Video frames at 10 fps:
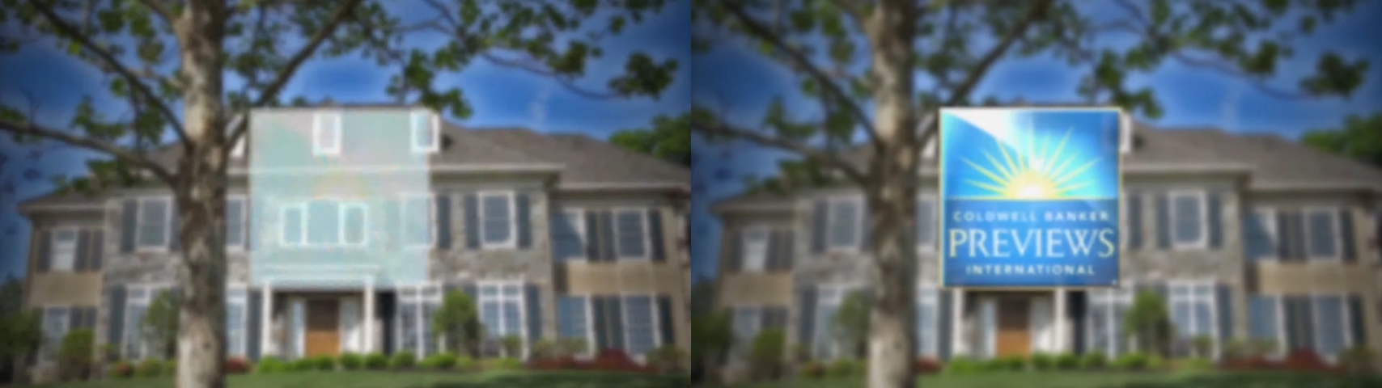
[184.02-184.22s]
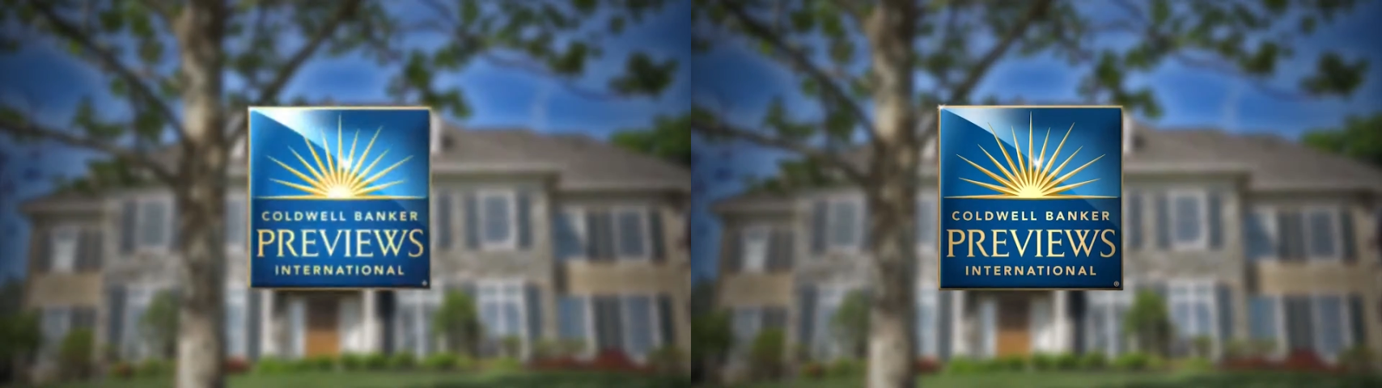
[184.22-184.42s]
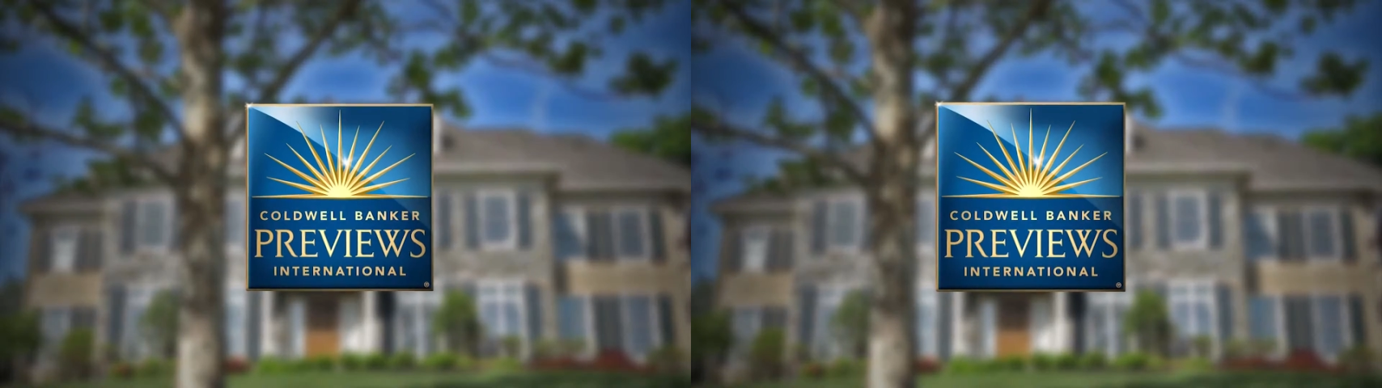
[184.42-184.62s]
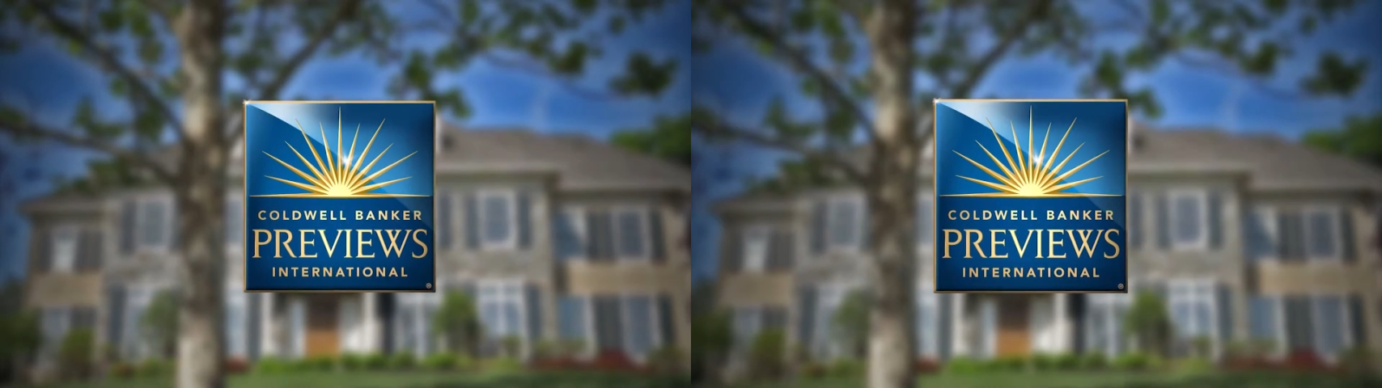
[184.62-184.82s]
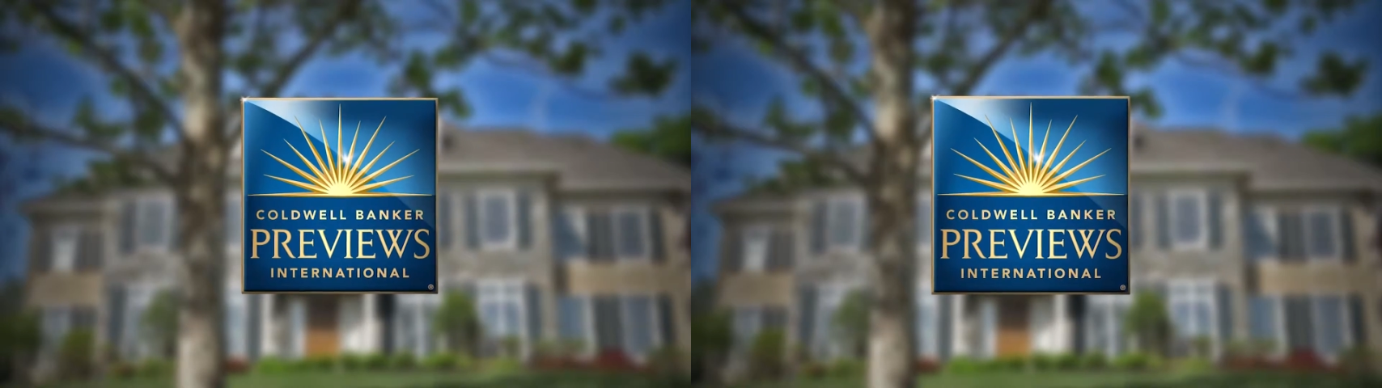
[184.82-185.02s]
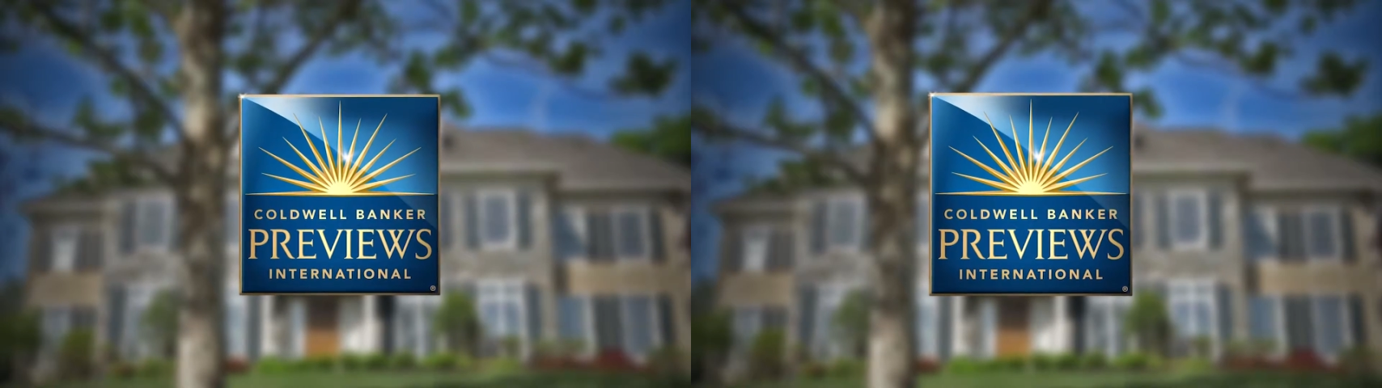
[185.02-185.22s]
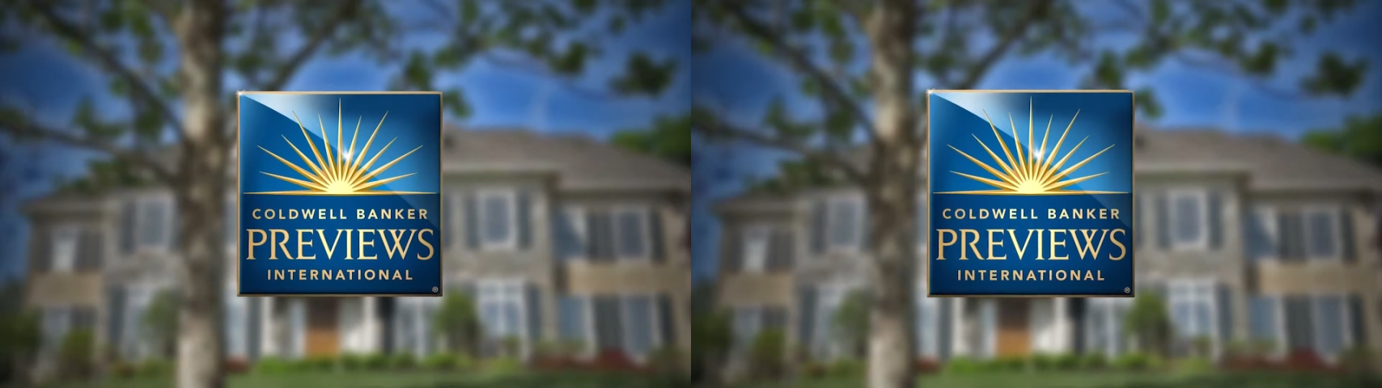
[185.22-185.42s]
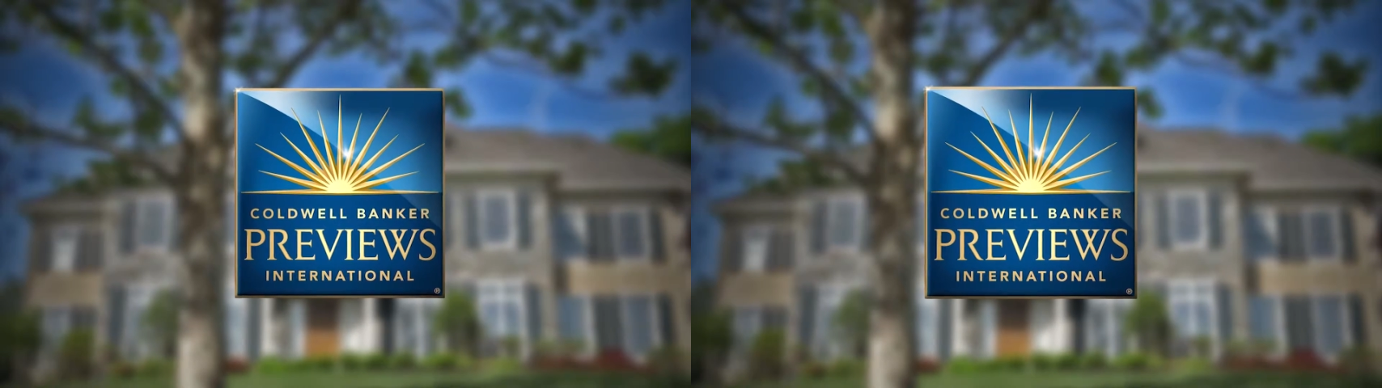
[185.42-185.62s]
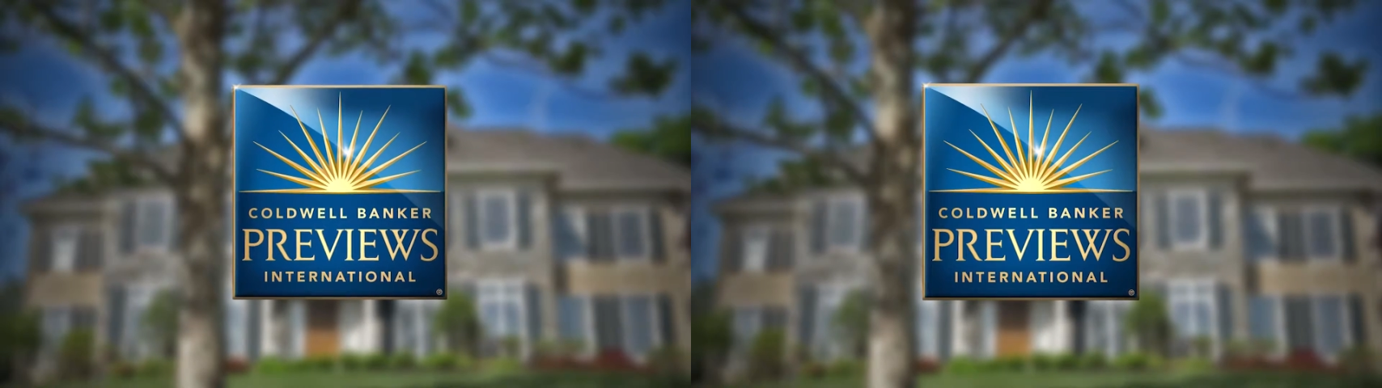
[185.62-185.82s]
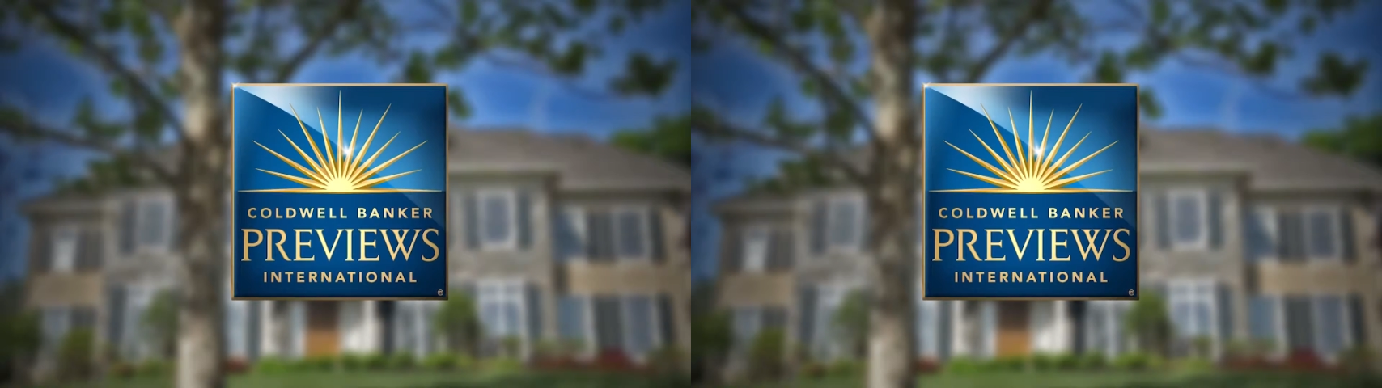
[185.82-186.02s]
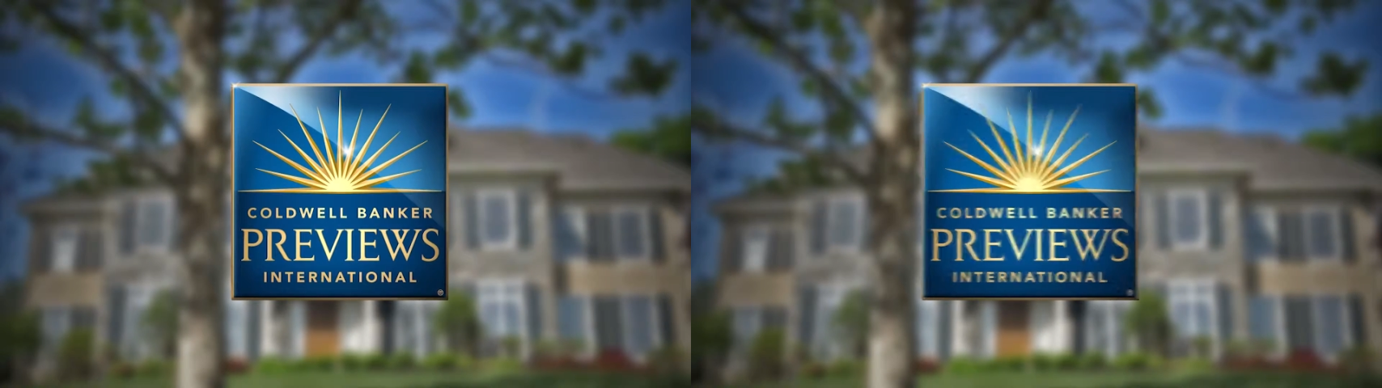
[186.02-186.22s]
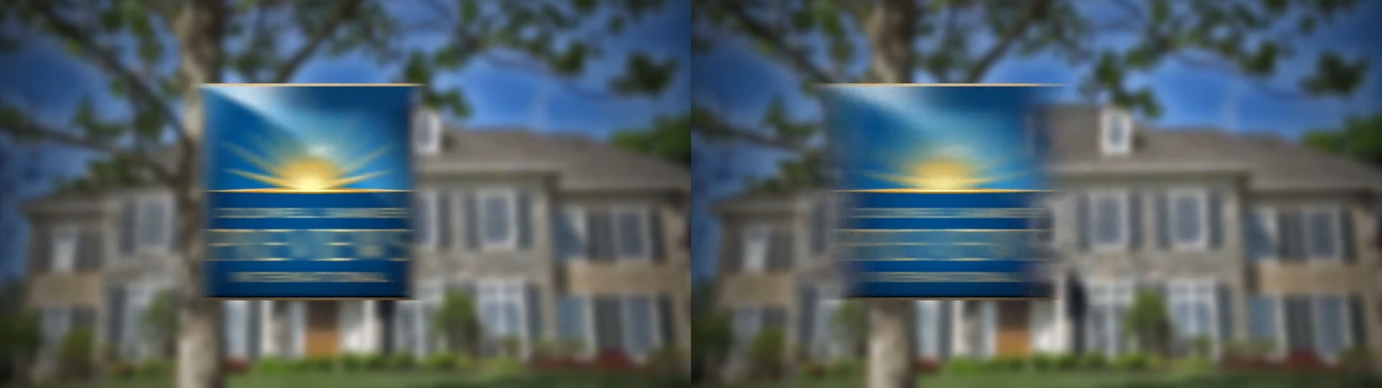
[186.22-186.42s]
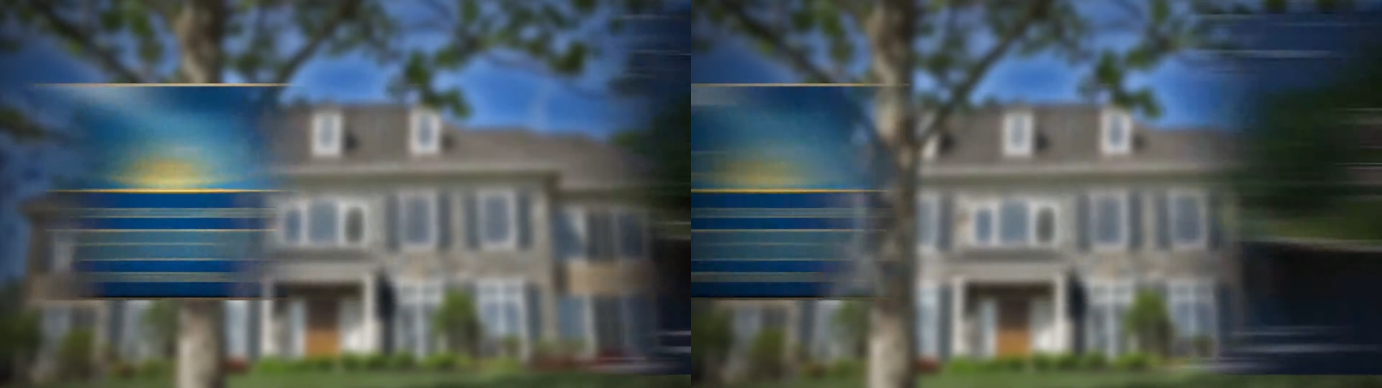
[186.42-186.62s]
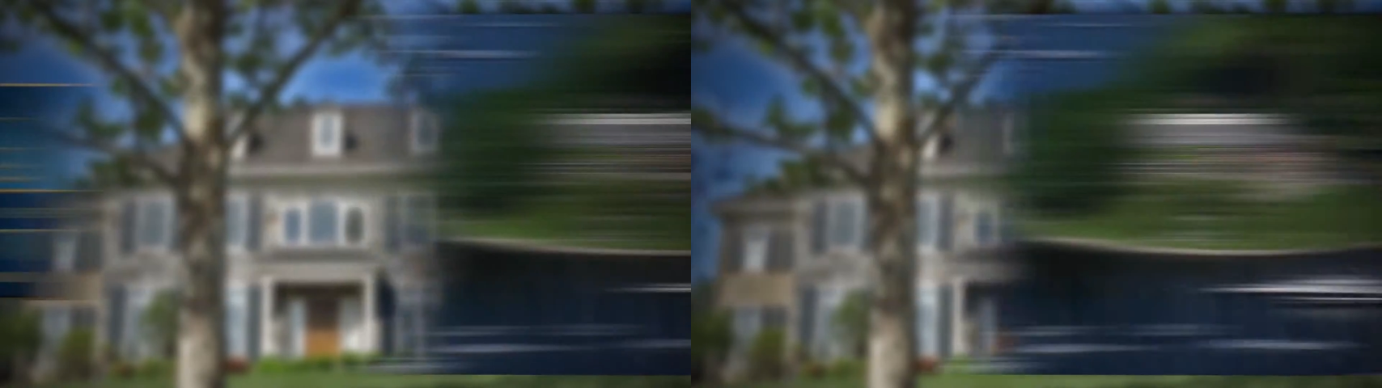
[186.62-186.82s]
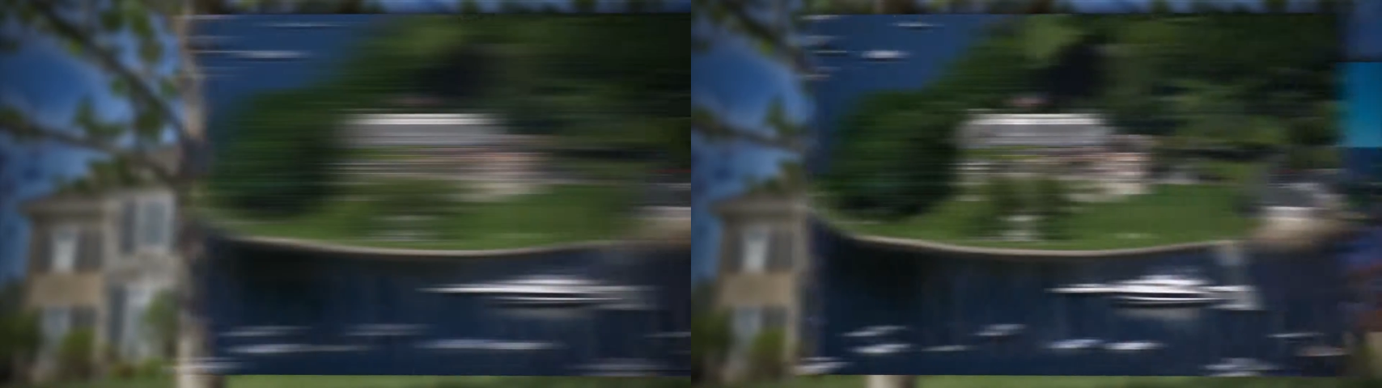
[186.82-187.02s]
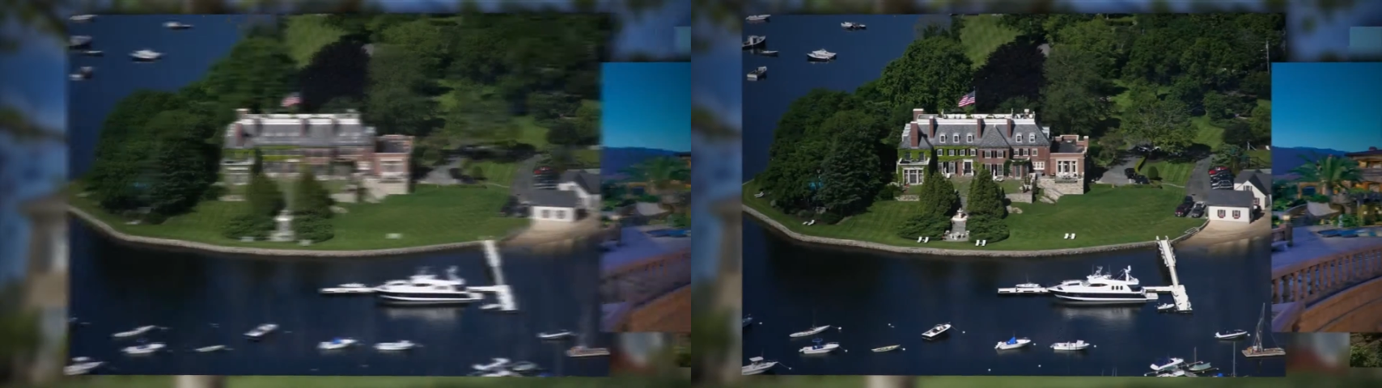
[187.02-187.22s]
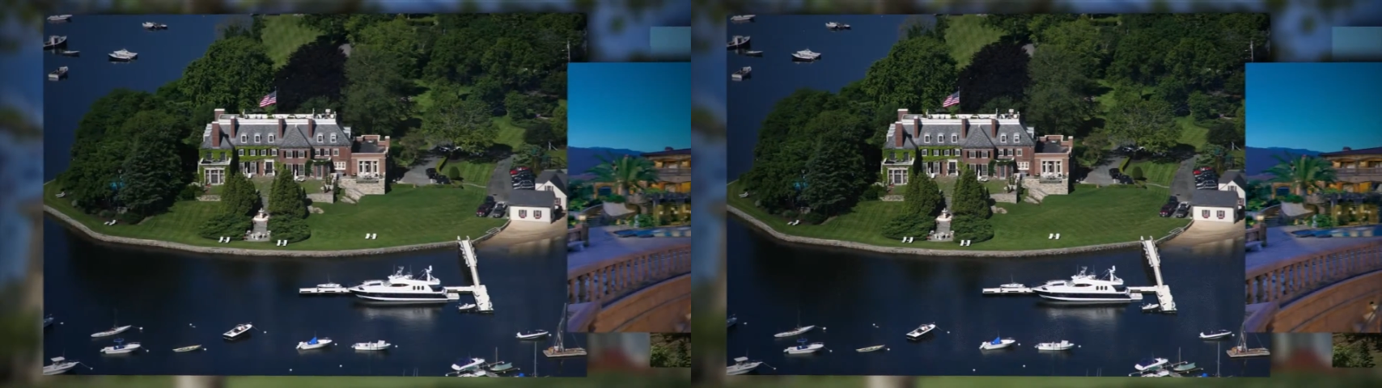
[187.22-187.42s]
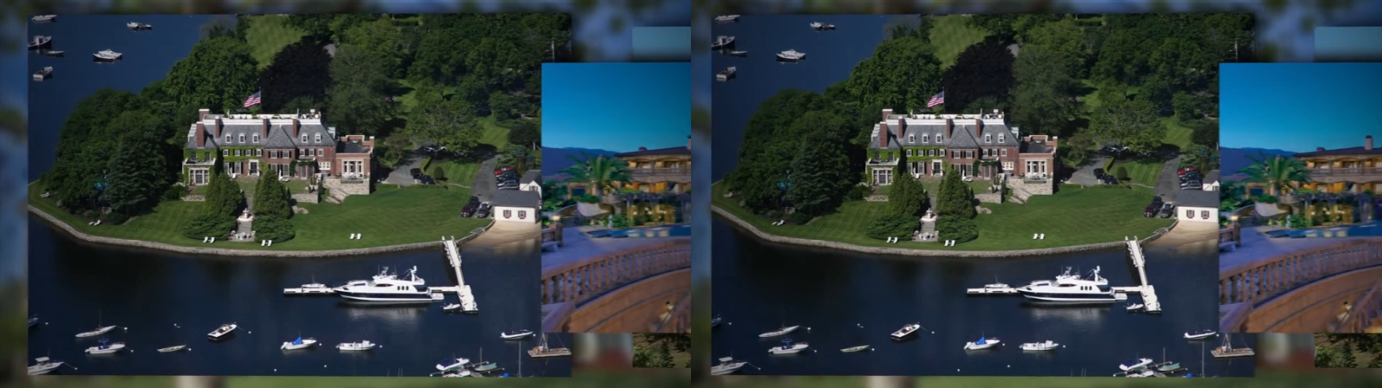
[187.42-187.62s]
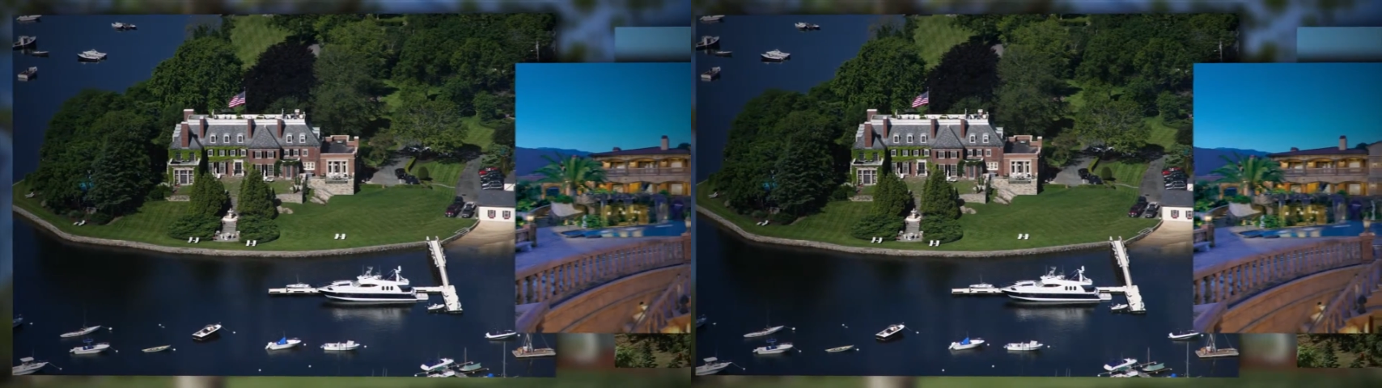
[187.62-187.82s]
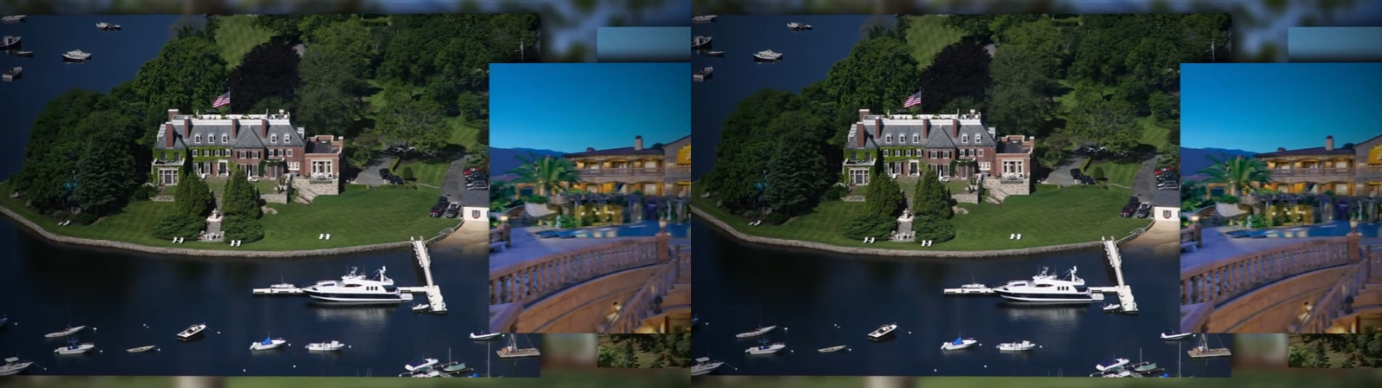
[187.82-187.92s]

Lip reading: [unreadable: no face in view]